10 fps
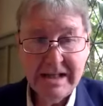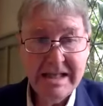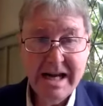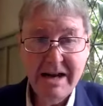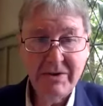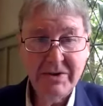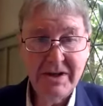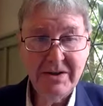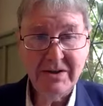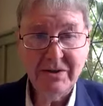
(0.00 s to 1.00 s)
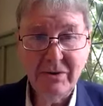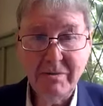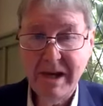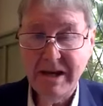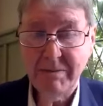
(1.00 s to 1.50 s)
never ceases to
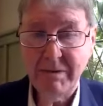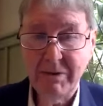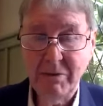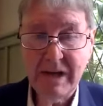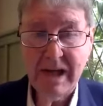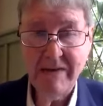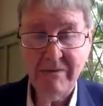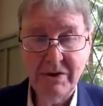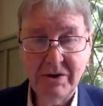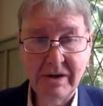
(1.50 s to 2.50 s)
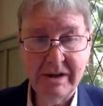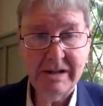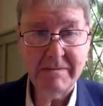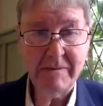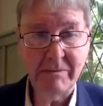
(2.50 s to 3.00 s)
amaze me with whatever she's going to
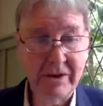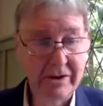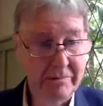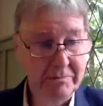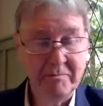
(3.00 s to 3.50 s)
come up with.